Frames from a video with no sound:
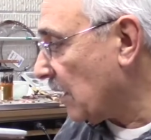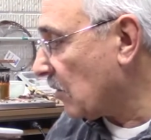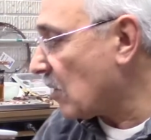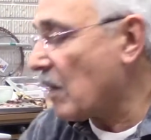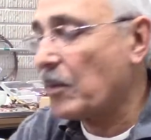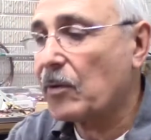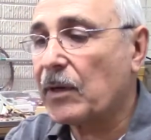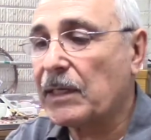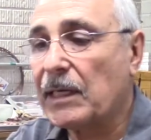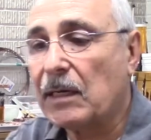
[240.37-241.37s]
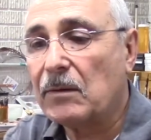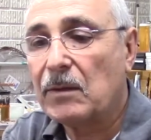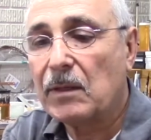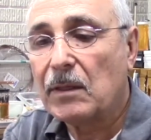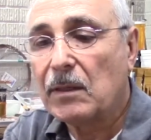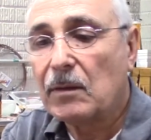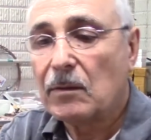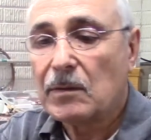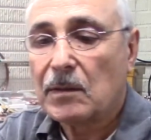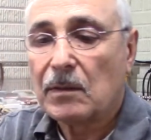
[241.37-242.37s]
copper right now,
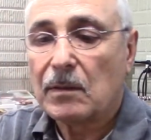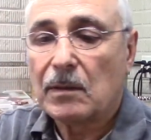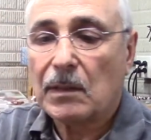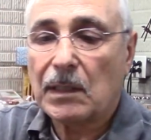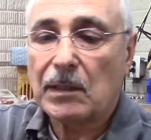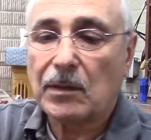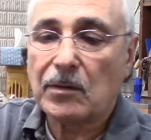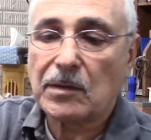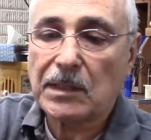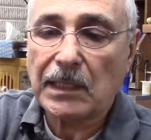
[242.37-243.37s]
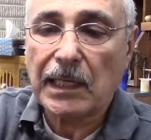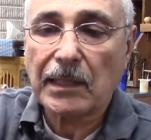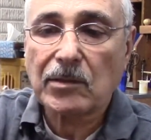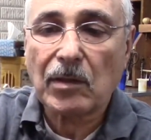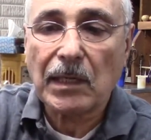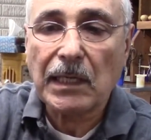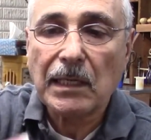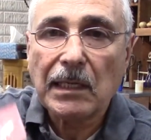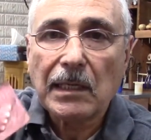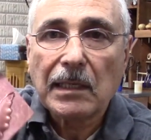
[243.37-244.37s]
and you could see actually
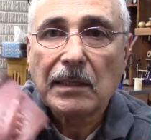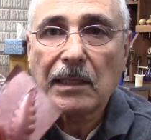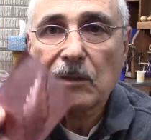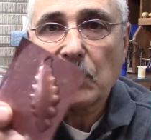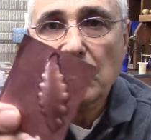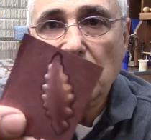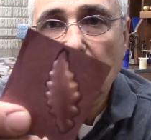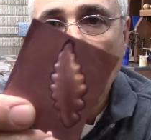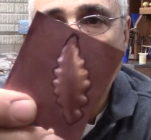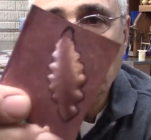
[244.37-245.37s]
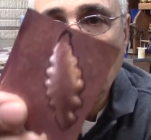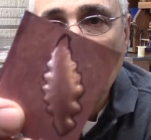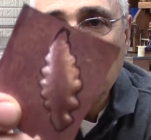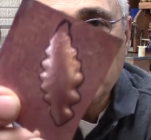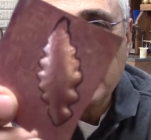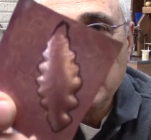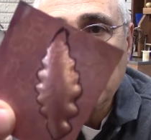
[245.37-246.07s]
this one is already pressed in,